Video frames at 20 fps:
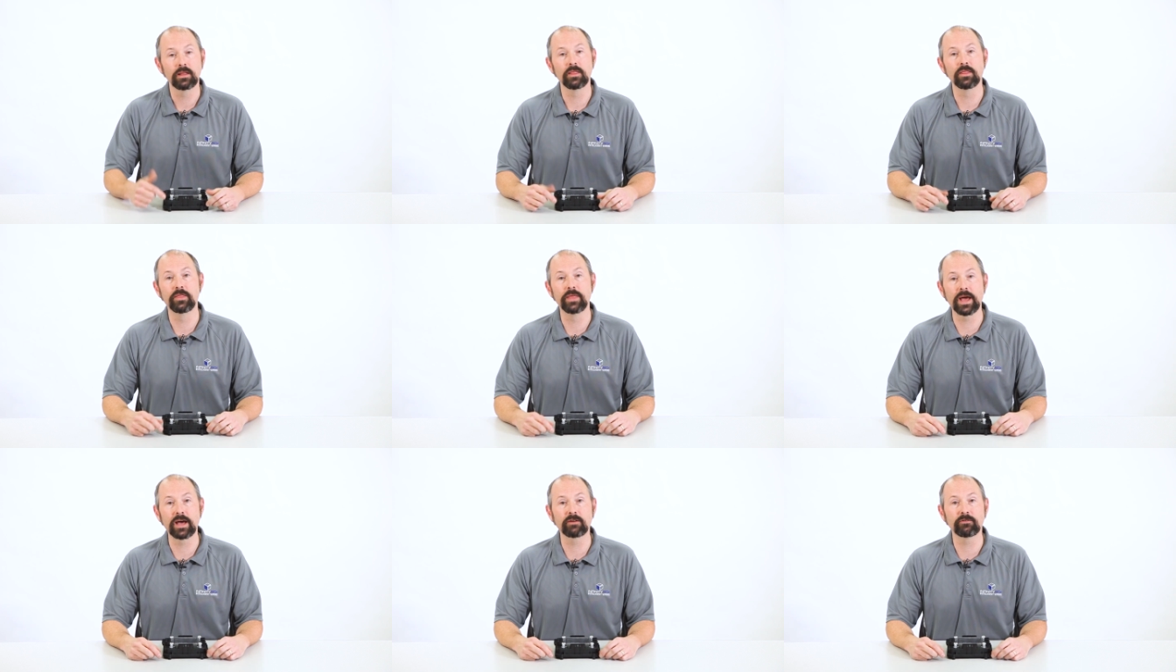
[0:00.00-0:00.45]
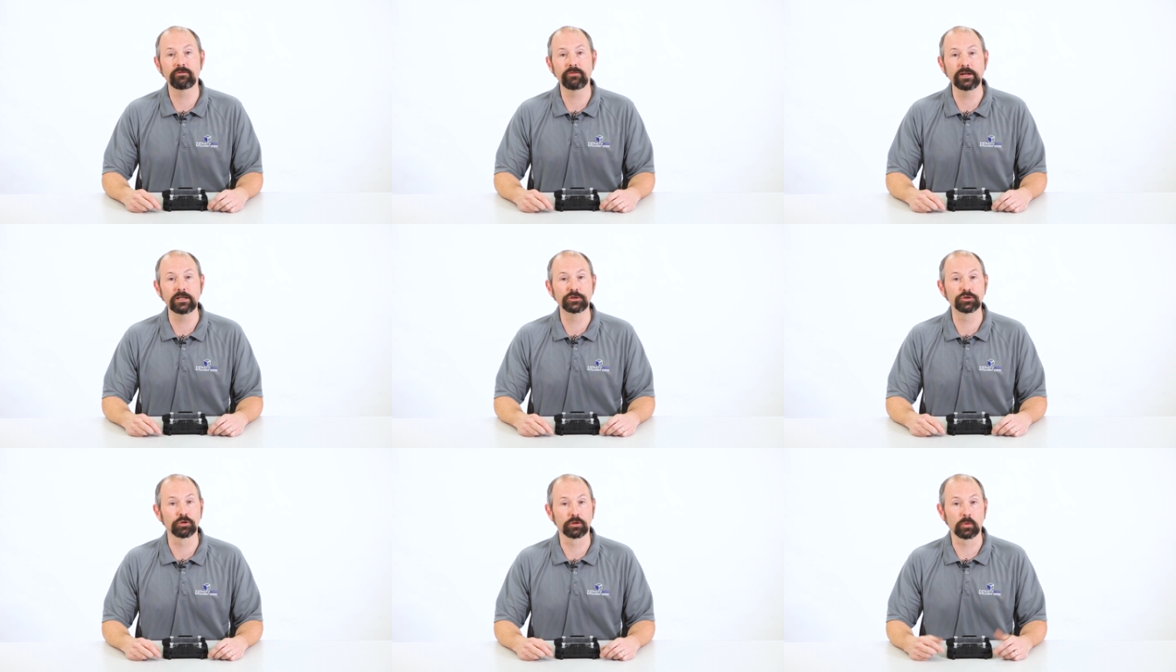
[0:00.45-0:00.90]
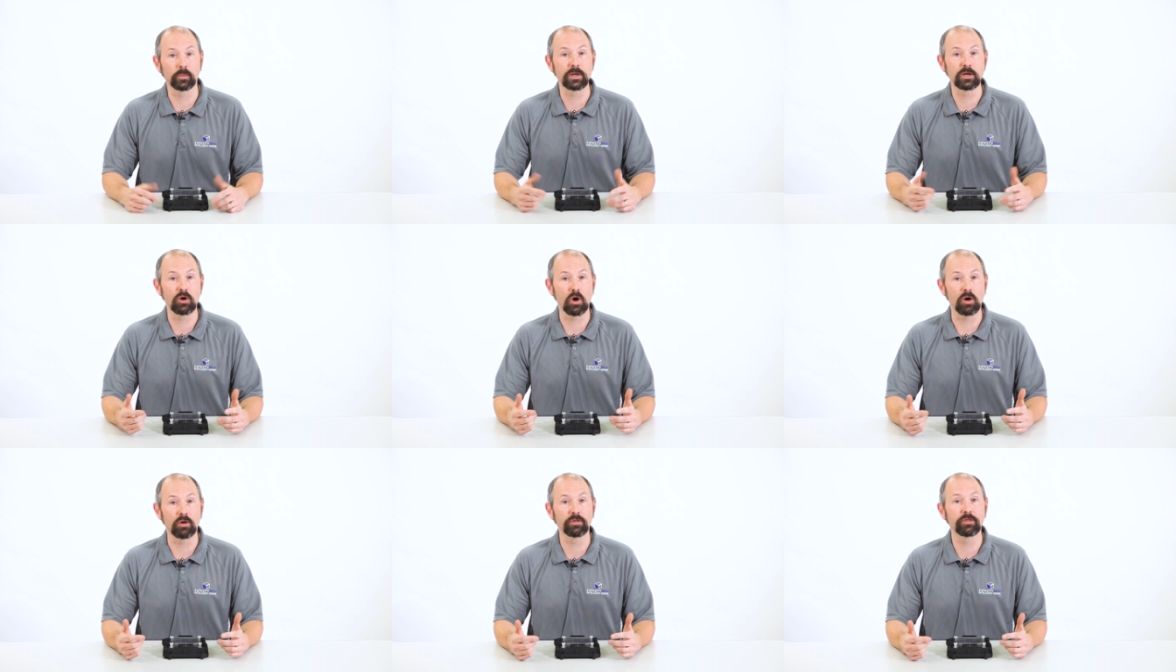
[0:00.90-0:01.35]
That feature that we
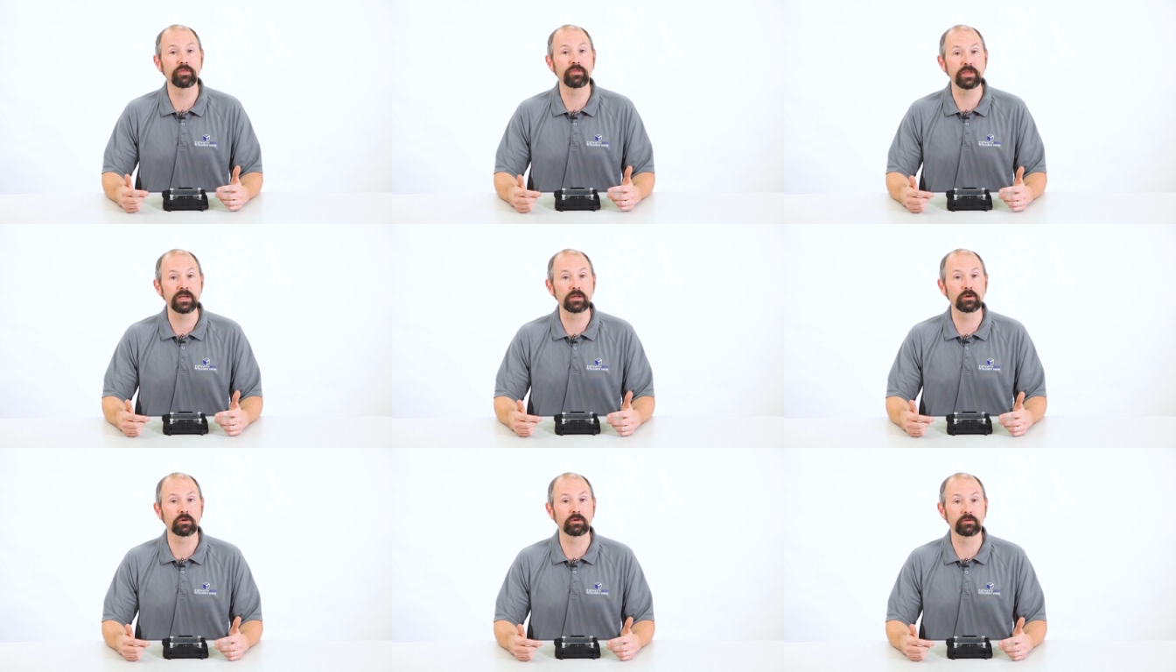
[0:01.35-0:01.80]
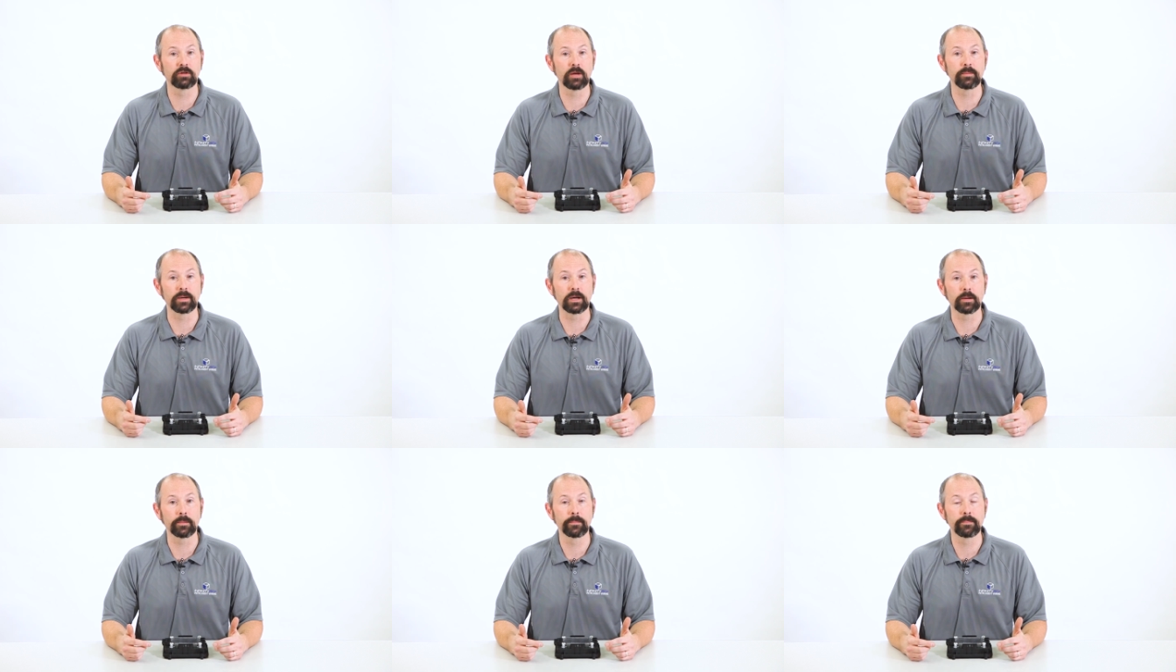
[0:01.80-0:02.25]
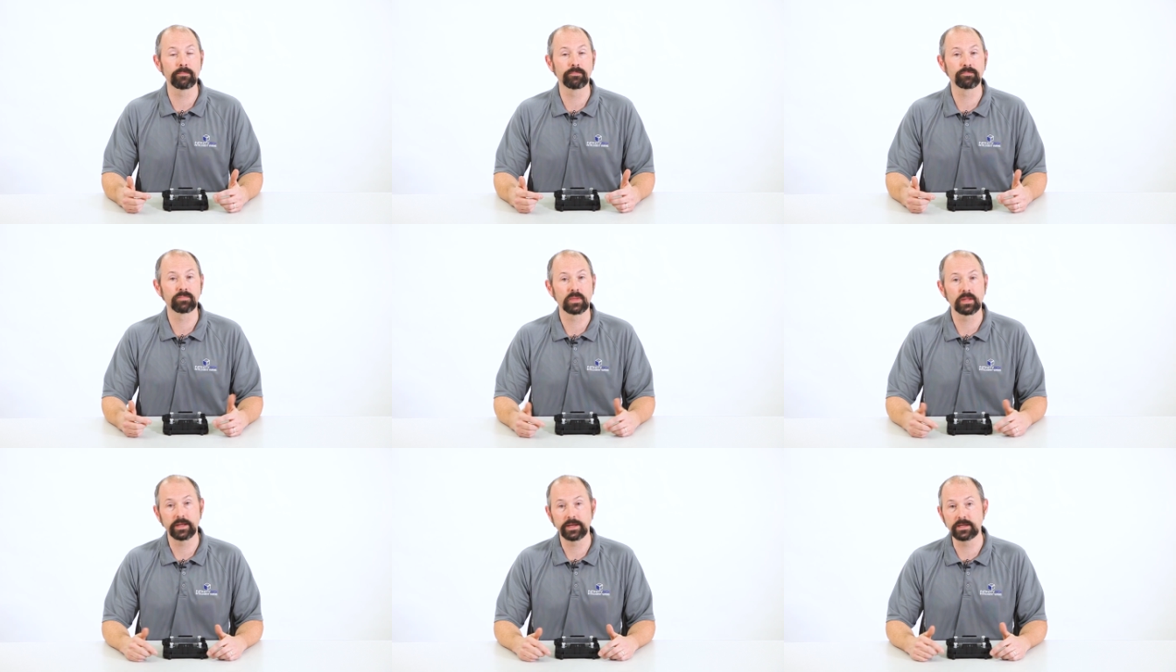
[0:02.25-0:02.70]
call theater dimming
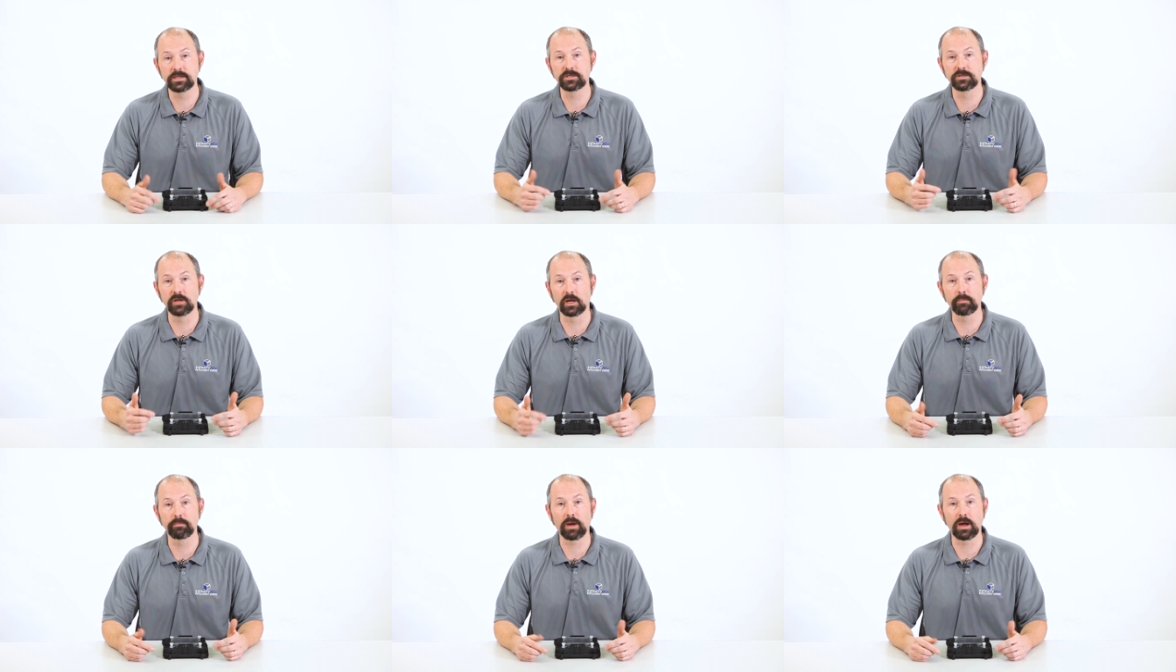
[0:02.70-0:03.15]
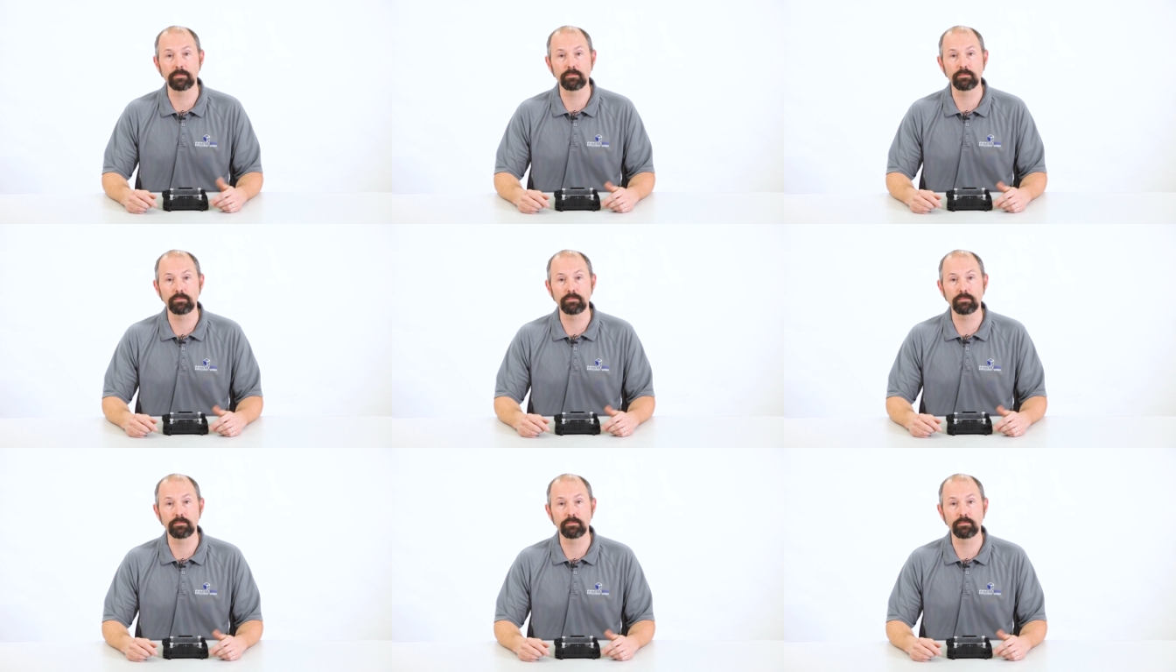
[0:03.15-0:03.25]
is done by